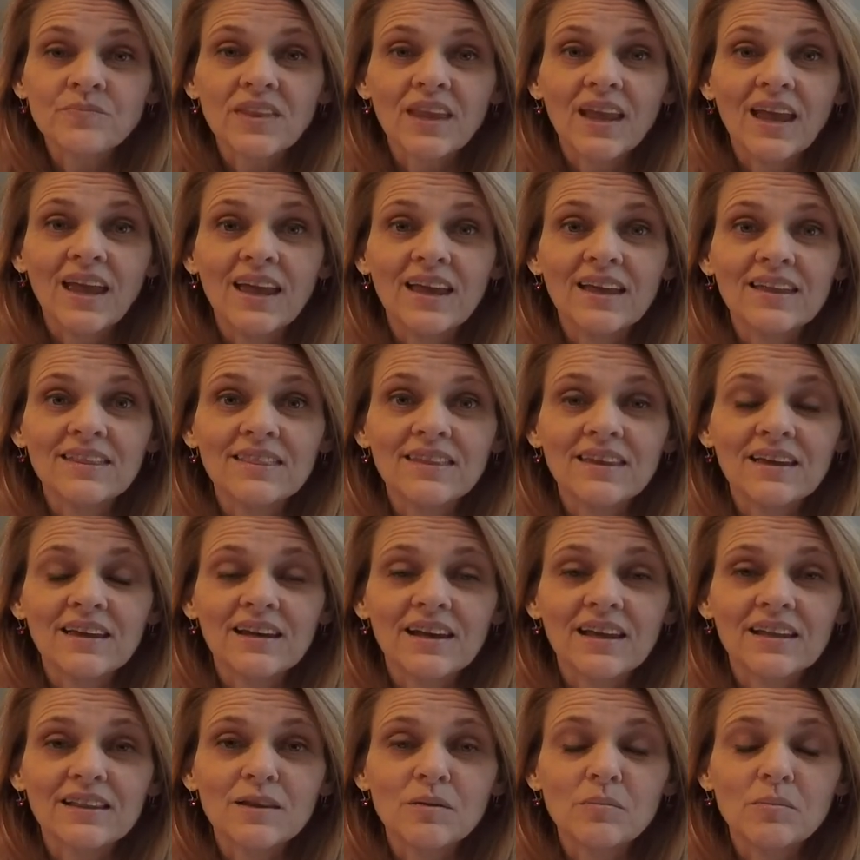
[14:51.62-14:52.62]
And
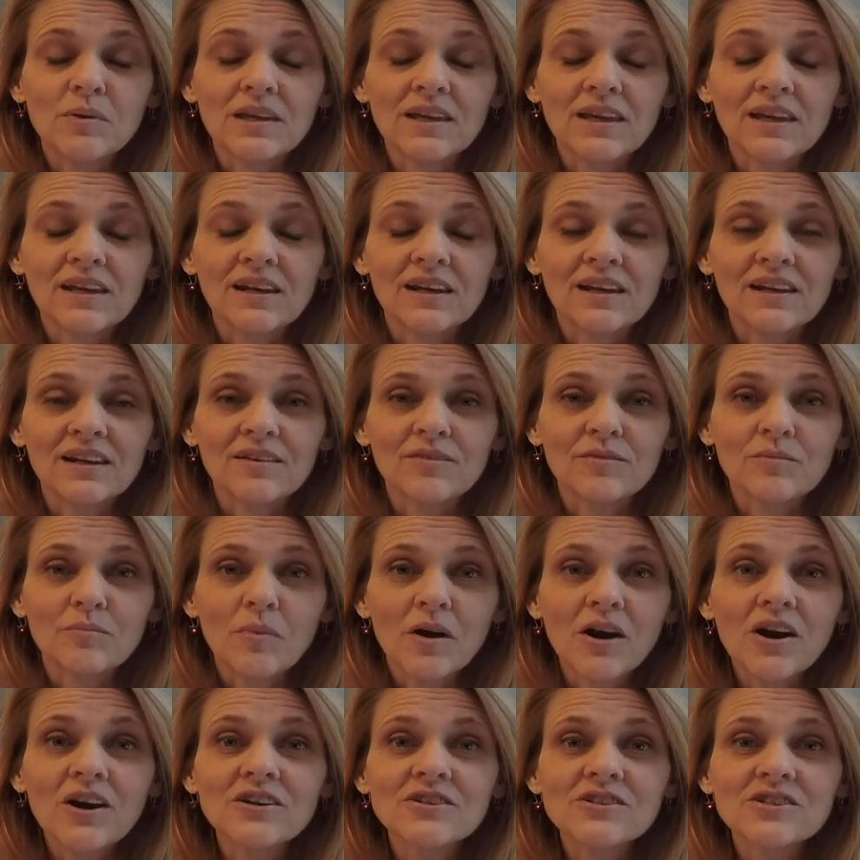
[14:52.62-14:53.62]
then at the beginning of
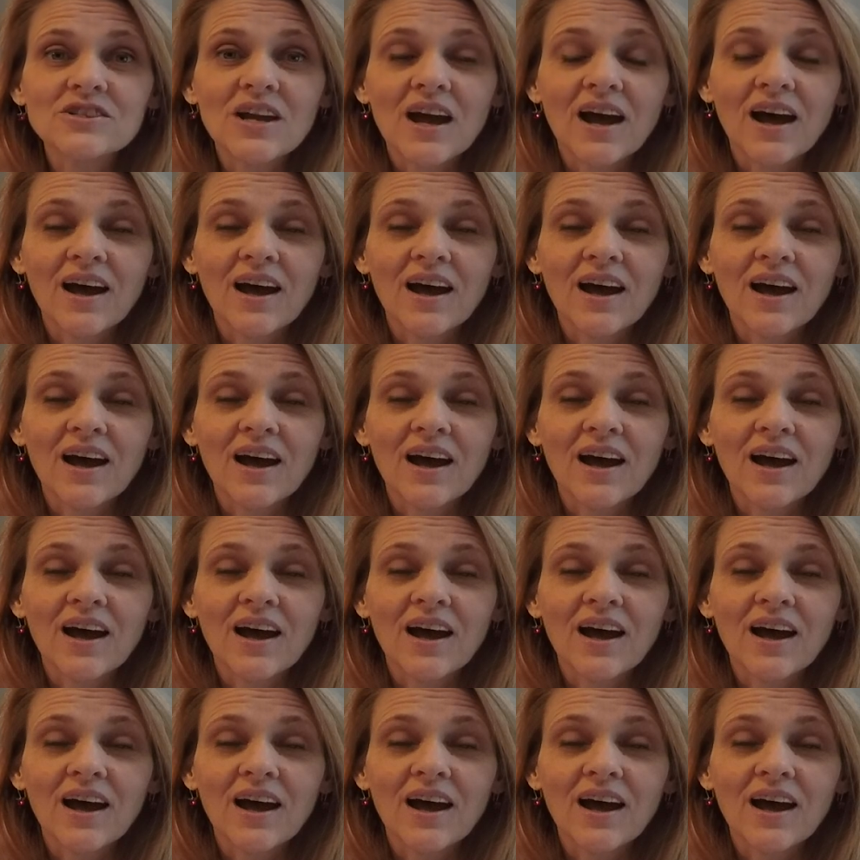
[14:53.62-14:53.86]
March,